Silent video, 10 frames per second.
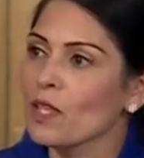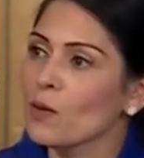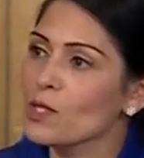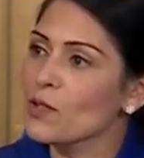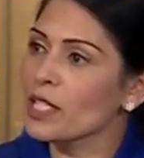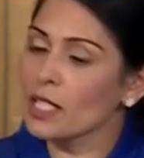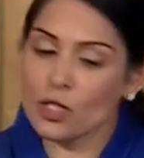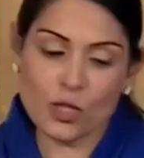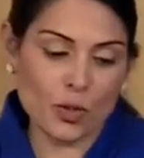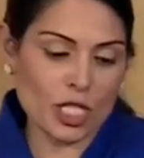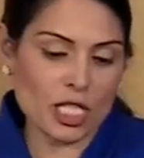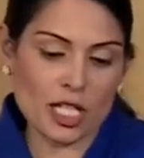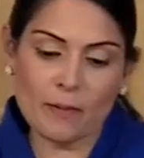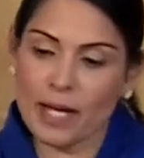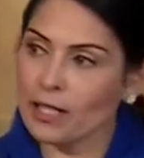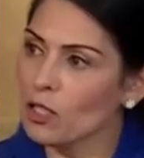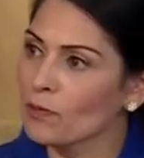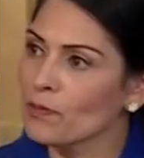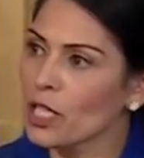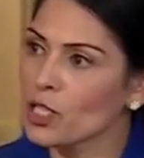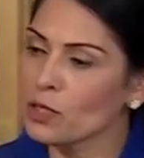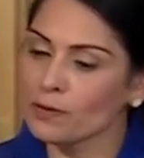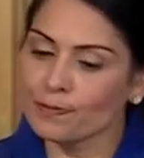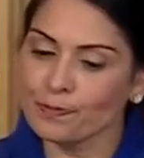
Was there anything else you wanted to come back on, Nigel?